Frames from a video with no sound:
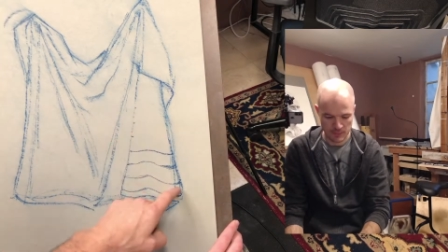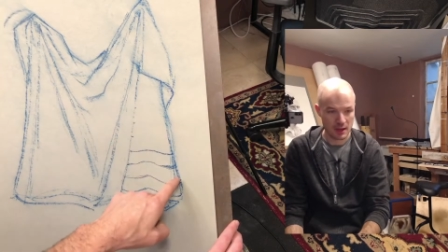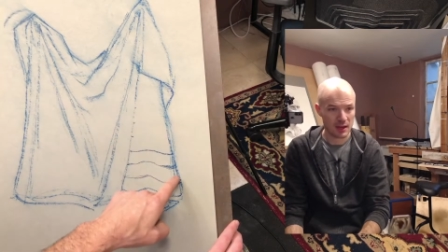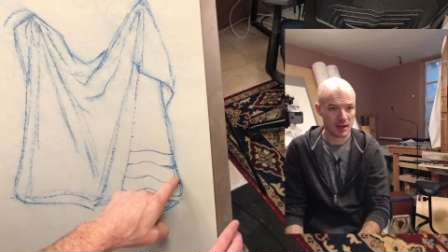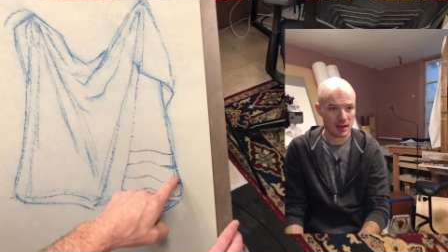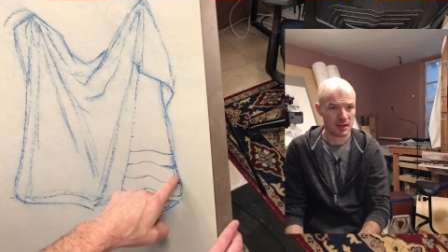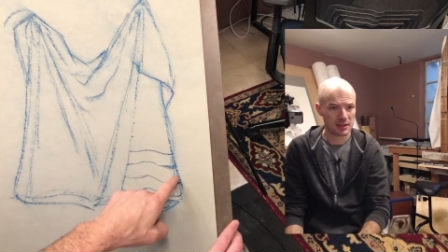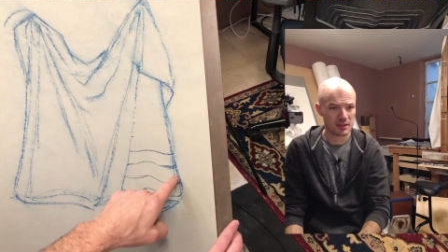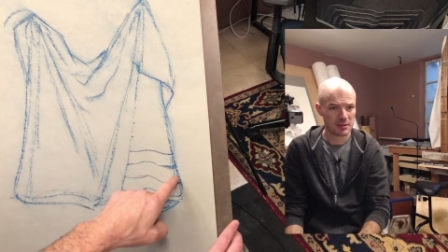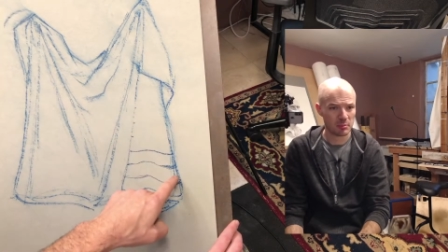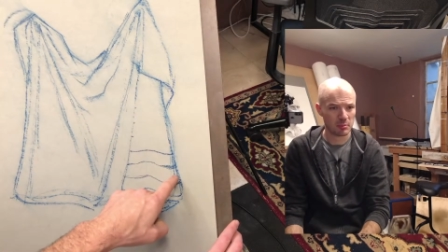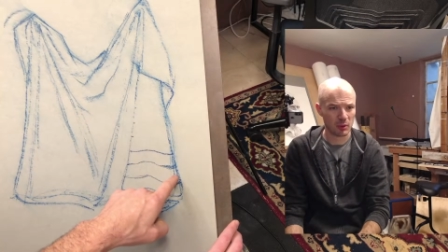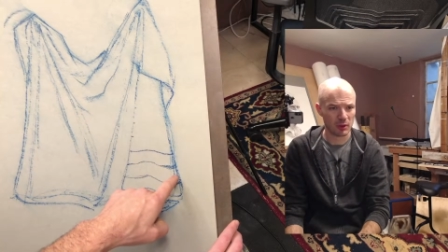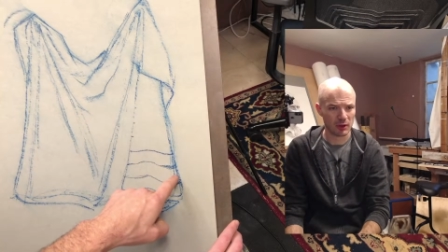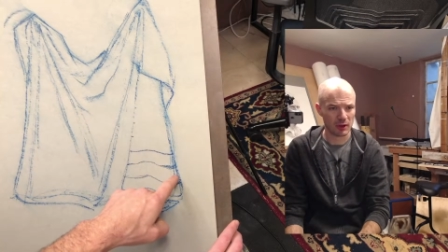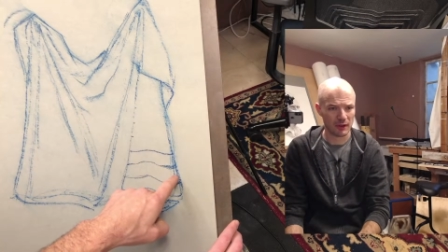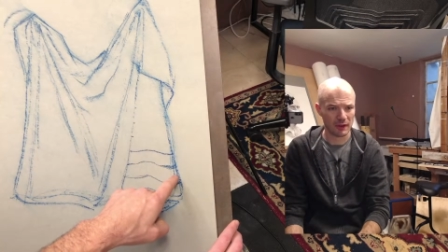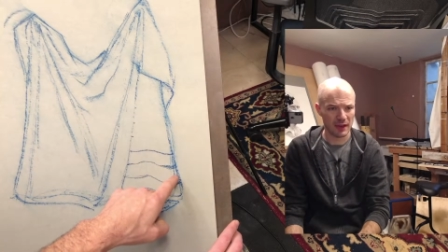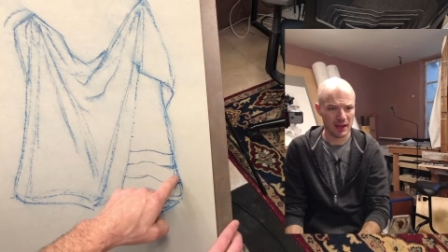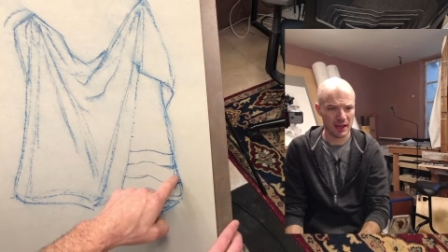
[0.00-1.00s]
It's
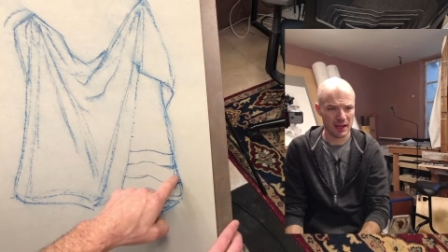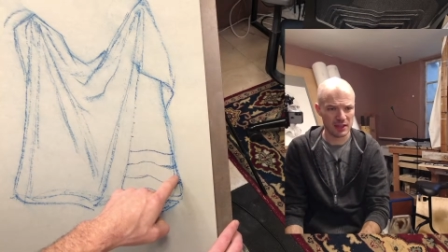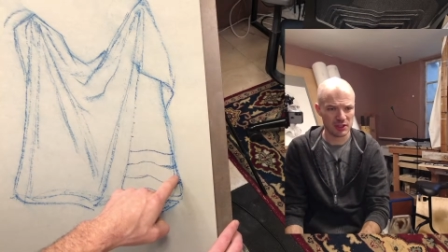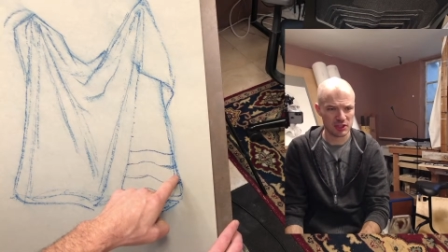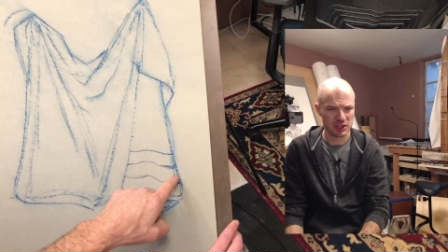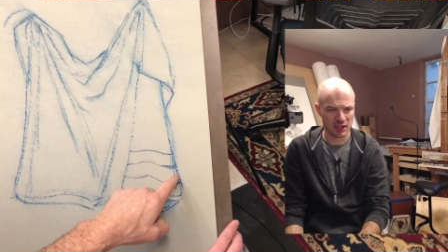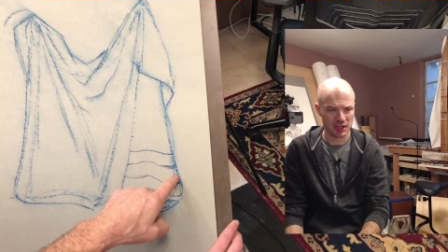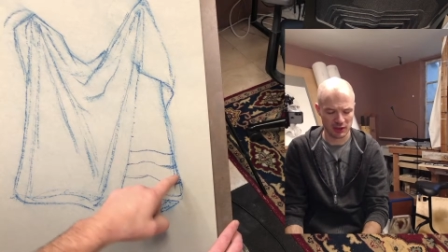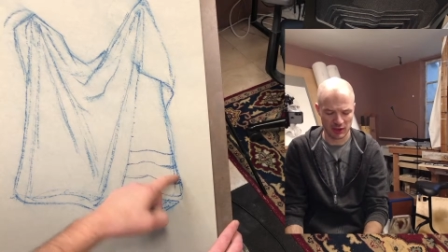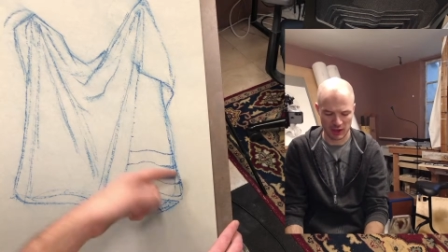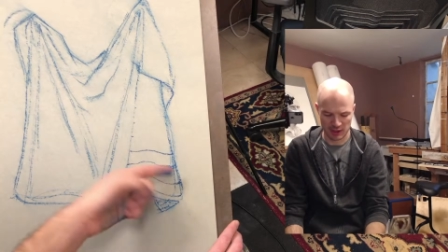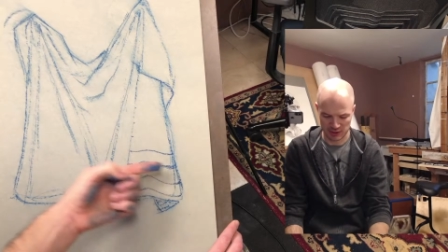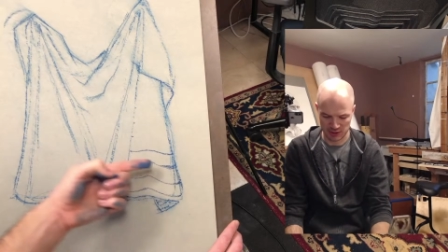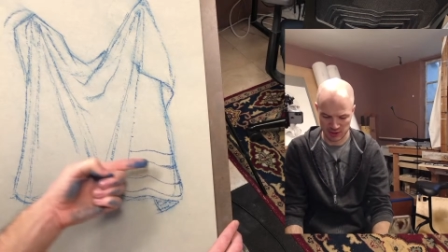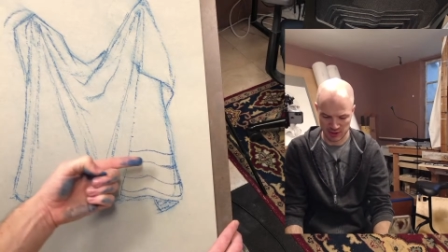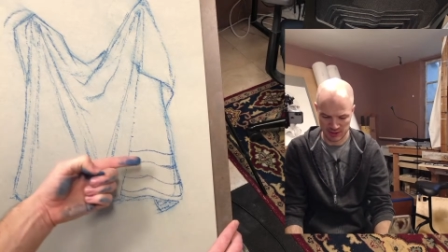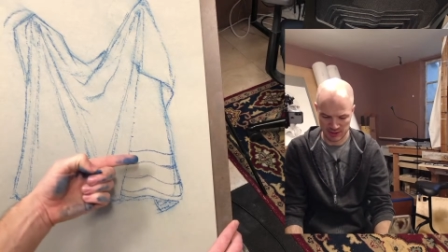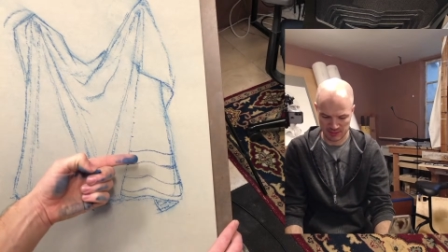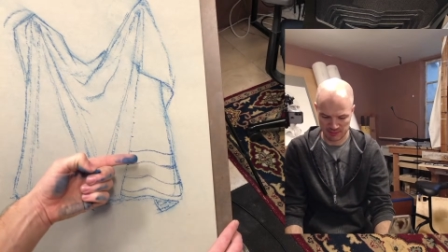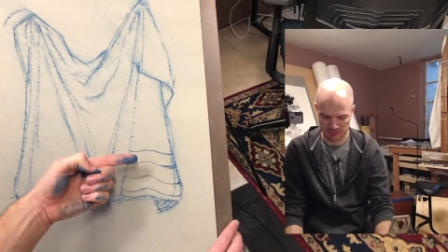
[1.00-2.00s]
important on the edge here not to
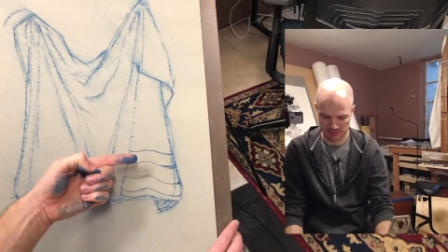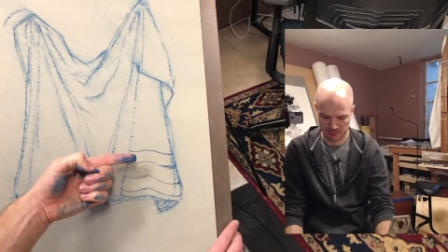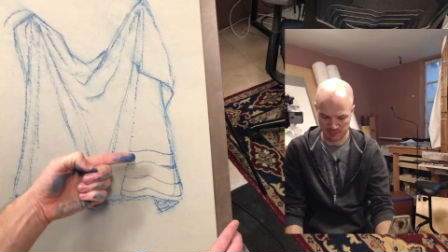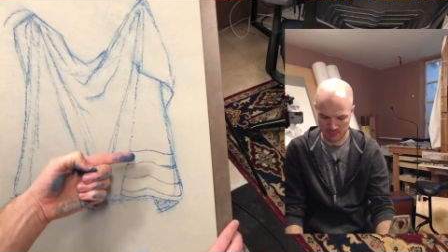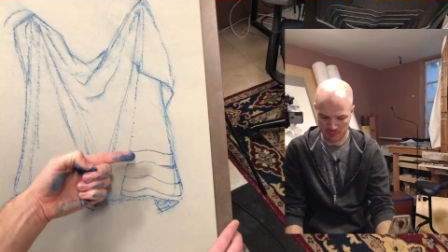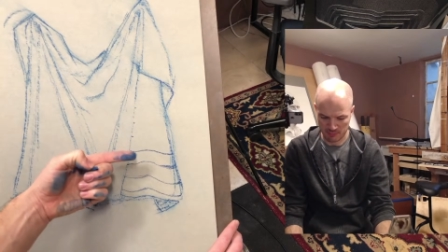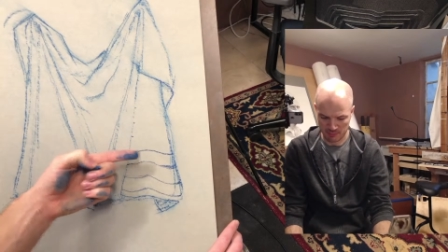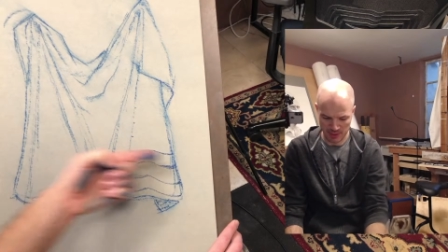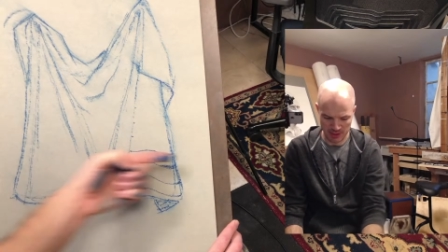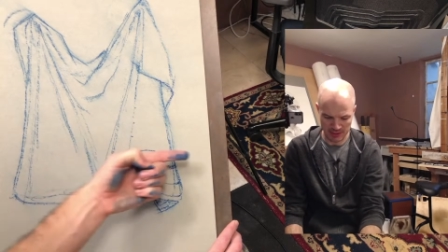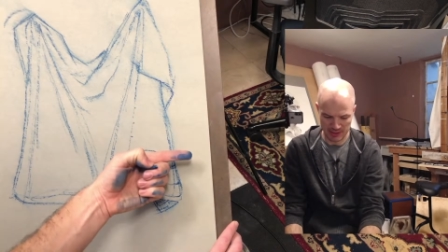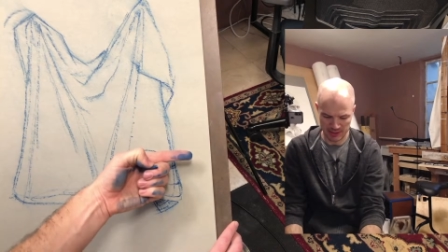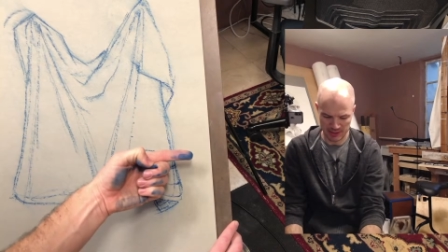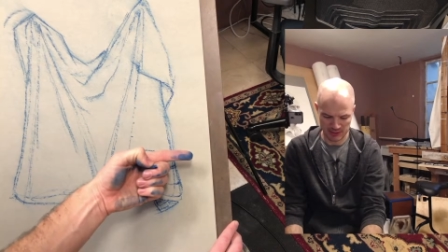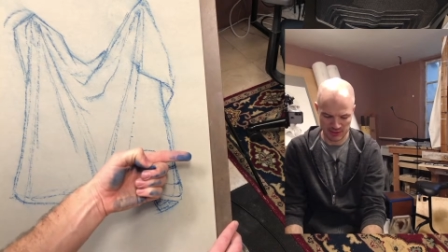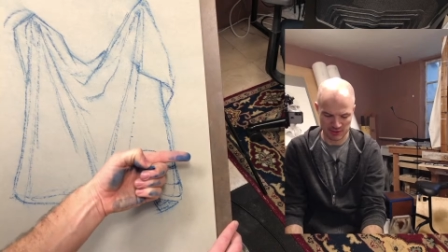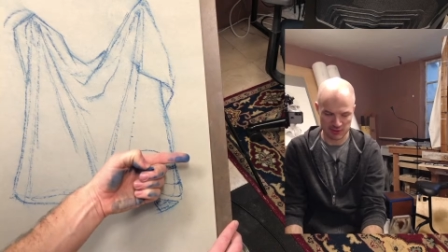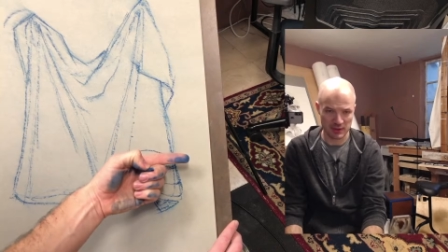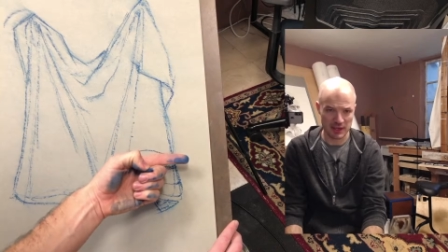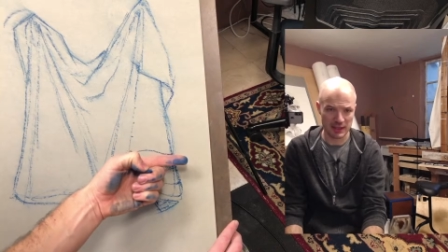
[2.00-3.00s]
just butt it
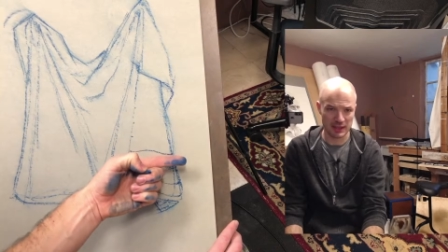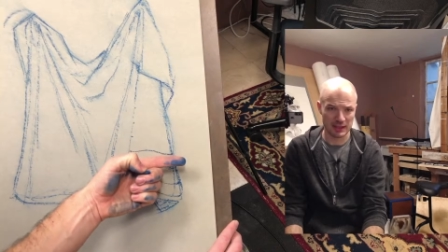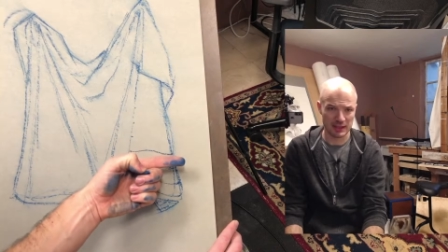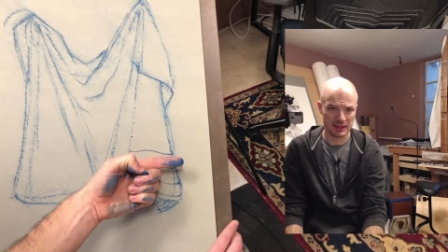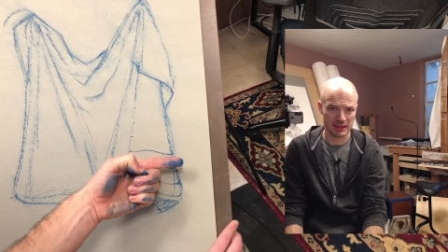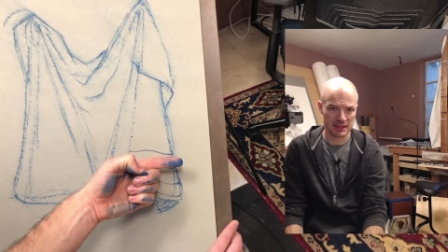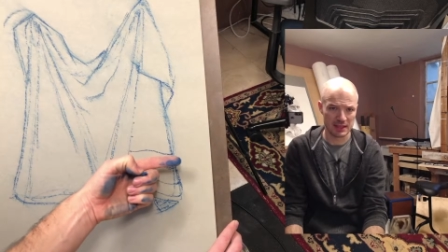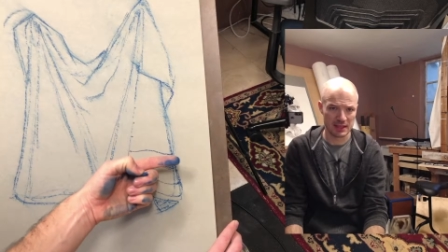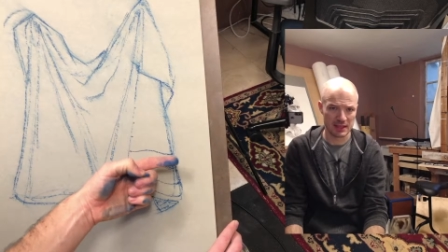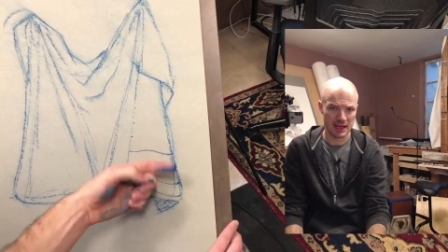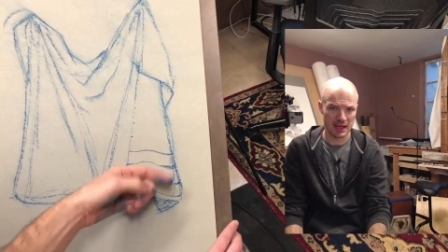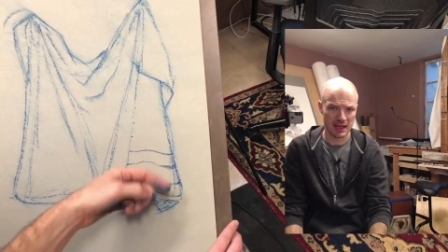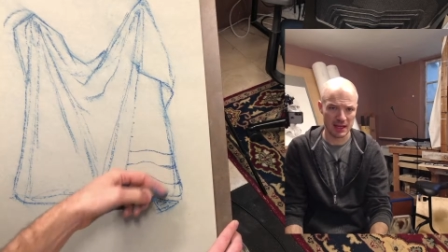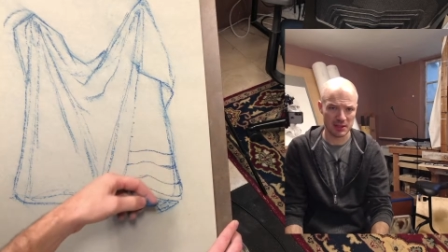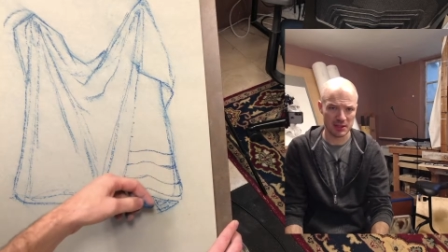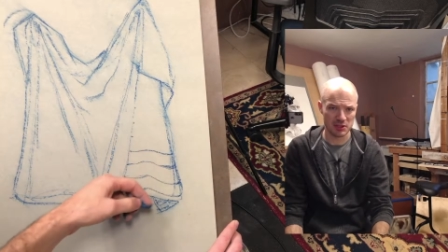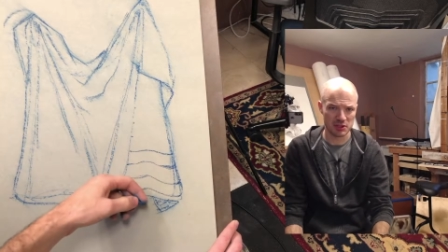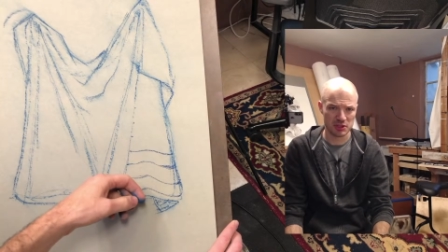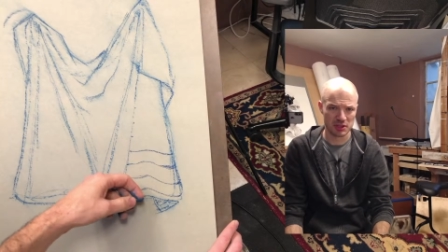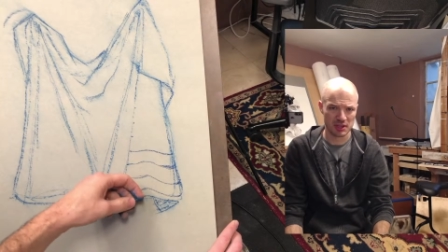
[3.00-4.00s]
straight into the
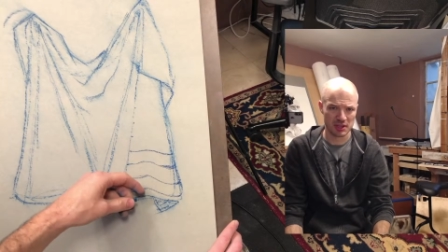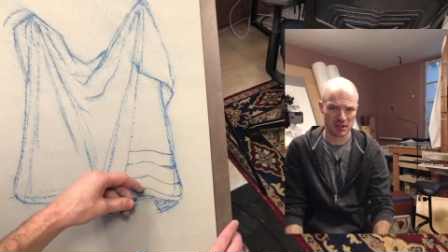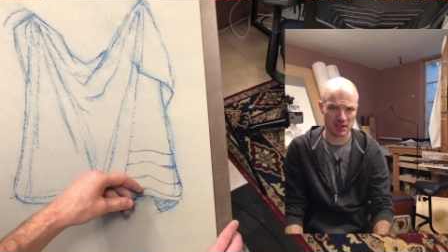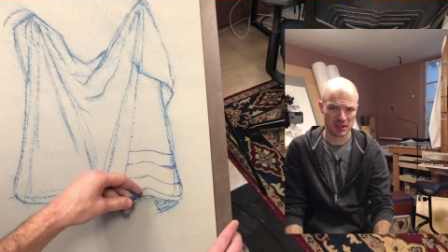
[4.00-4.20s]
edge.